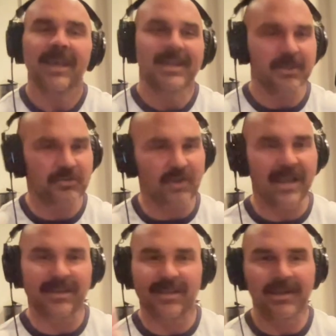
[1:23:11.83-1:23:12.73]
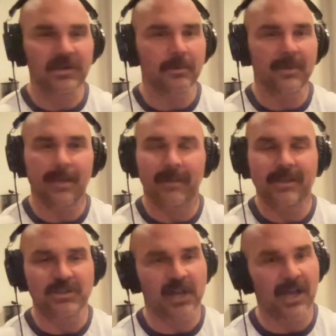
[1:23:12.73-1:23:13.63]
You tried to hinder me at my
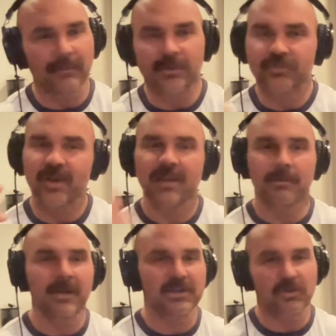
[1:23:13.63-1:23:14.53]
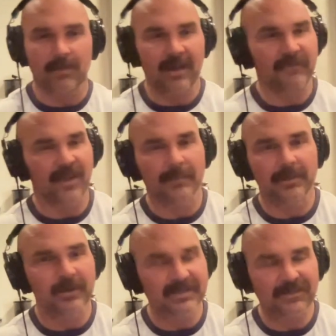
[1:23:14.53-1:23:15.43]
job. You tried to make sure my family
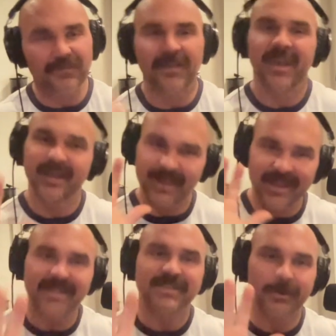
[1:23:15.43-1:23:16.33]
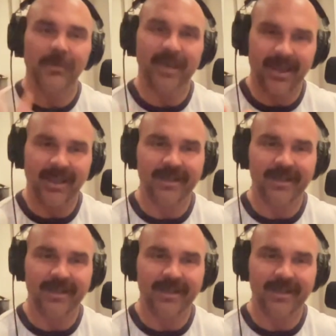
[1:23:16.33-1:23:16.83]
wasn't fed. It's okay.